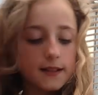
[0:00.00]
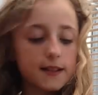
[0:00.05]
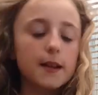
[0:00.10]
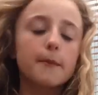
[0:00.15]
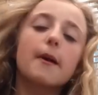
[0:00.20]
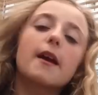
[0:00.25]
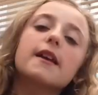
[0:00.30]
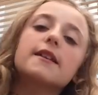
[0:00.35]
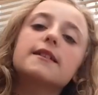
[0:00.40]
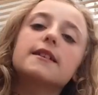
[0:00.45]
they
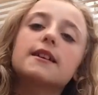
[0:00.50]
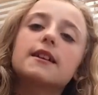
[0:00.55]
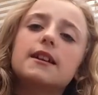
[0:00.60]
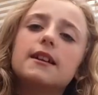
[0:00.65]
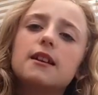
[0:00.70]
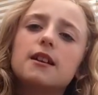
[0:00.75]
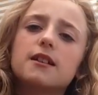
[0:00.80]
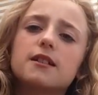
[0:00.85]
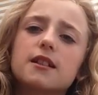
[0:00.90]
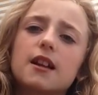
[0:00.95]

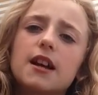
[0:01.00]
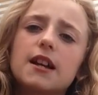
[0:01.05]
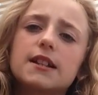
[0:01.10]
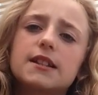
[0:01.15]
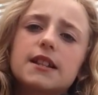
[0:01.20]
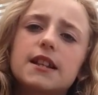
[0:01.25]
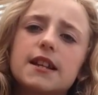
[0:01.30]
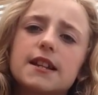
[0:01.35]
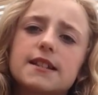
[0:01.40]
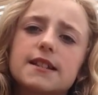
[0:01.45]
basically look
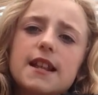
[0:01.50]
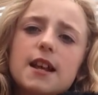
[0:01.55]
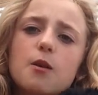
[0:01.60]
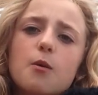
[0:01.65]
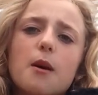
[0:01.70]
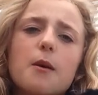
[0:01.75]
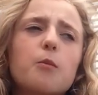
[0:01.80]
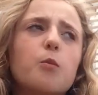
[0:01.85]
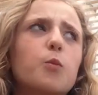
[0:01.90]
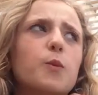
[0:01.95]
like this. They're
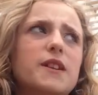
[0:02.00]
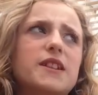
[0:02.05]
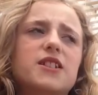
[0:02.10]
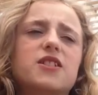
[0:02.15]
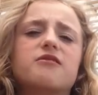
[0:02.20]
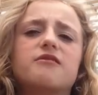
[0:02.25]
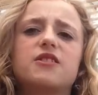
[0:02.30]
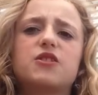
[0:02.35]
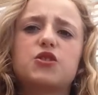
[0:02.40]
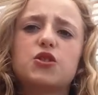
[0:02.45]
quite
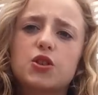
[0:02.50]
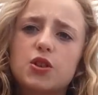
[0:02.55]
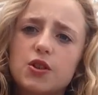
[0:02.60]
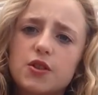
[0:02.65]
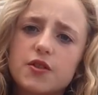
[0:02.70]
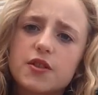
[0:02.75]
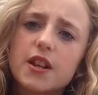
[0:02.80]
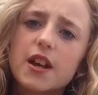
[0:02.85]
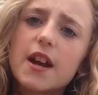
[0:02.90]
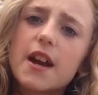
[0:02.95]
wintery
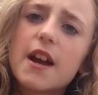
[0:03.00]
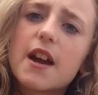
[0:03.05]
shoes.